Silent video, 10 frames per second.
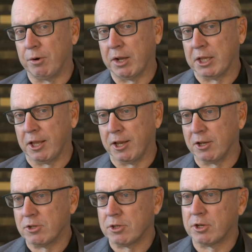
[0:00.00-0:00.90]
the right
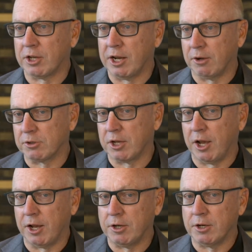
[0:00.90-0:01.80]
things, to get
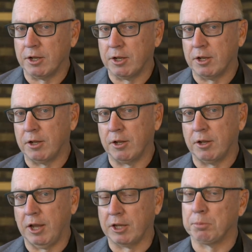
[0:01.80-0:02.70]
outside uh,
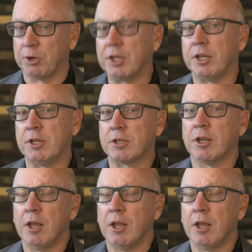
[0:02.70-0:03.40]
expertise.